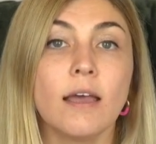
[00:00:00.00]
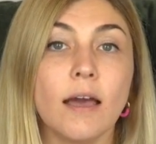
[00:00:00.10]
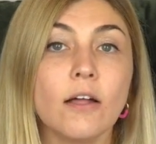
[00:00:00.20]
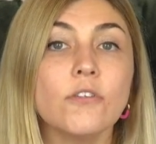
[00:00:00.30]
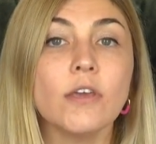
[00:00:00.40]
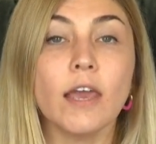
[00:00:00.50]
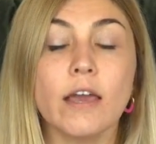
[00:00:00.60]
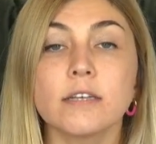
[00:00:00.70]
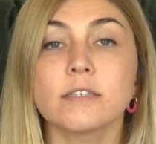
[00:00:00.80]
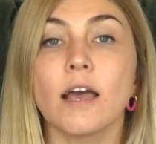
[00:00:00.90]
Healthy
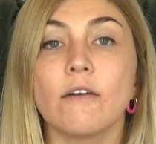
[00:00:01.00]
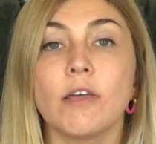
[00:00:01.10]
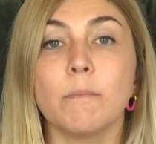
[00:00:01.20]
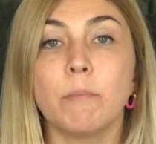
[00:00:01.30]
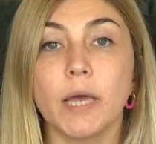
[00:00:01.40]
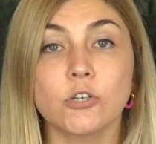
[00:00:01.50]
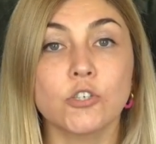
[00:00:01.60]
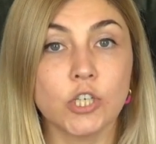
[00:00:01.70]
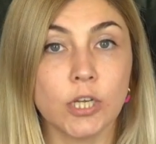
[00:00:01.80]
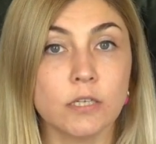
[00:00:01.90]
eggs have a
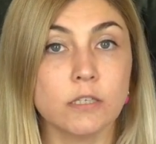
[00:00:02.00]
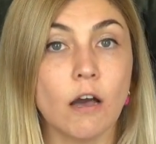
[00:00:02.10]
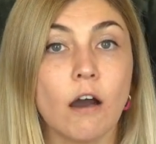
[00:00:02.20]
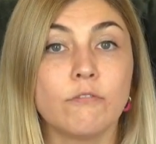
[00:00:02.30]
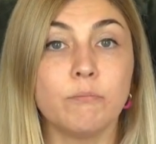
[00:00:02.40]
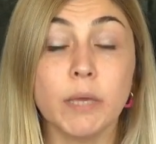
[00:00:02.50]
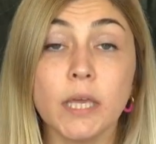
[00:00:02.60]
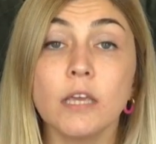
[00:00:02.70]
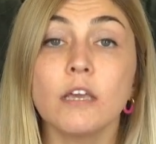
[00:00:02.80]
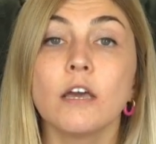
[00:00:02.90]
better chance of
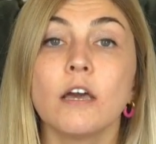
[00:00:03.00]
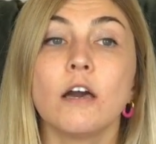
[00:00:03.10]
being